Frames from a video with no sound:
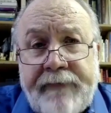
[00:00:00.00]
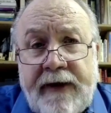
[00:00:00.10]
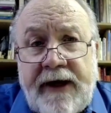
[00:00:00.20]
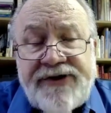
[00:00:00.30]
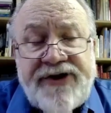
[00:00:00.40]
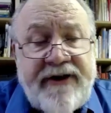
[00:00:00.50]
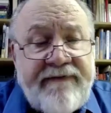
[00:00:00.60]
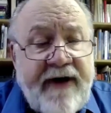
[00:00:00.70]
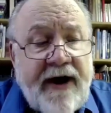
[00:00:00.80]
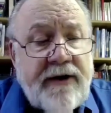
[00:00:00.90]
is an
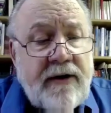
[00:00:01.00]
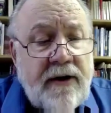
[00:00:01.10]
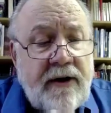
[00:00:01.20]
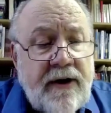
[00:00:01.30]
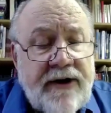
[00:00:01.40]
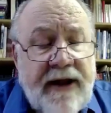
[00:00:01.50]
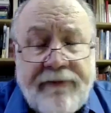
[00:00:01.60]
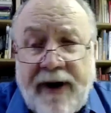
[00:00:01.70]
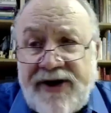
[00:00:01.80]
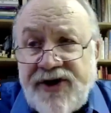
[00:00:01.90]
event that
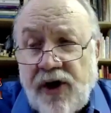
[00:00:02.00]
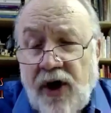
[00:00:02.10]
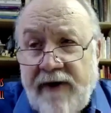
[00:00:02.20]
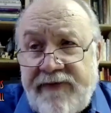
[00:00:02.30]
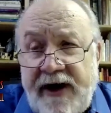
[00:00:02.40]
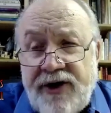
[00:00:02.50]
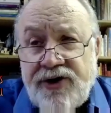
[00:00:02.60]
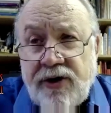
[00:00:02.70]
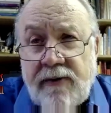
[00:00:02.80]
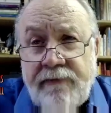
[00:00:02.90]
breaks the law of
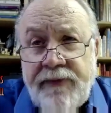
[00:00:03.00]
nature,